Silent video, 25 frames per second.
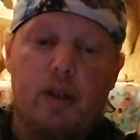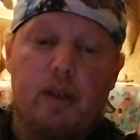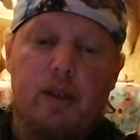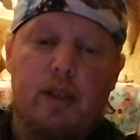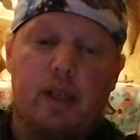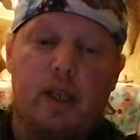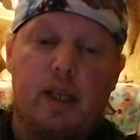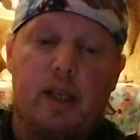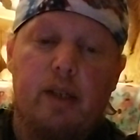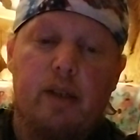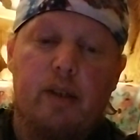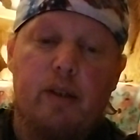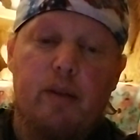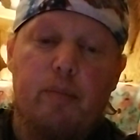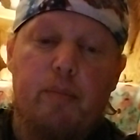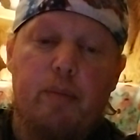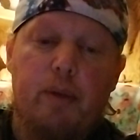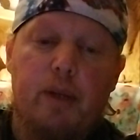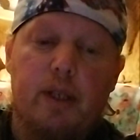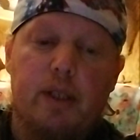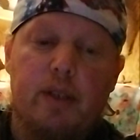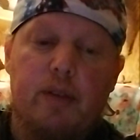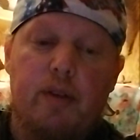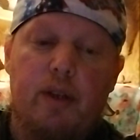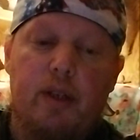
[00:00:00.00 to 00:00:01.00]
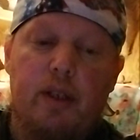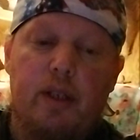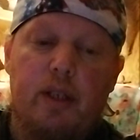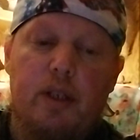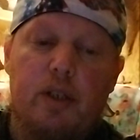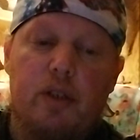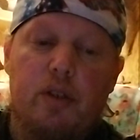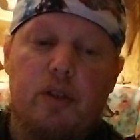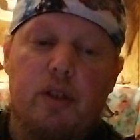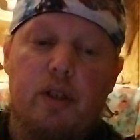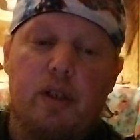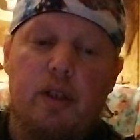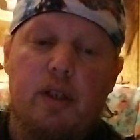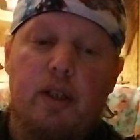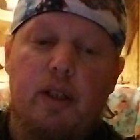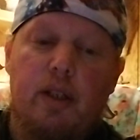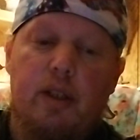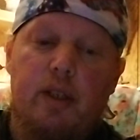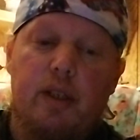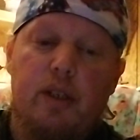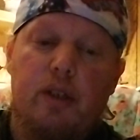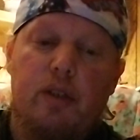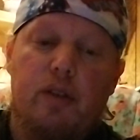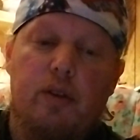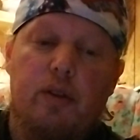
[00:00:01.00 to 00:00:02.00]
Negative impacts of ADHD can
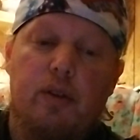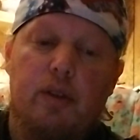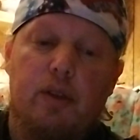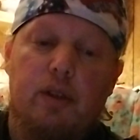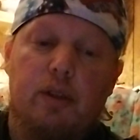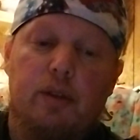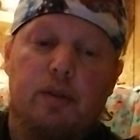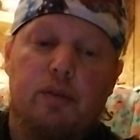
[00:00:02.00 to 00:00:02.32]
lead to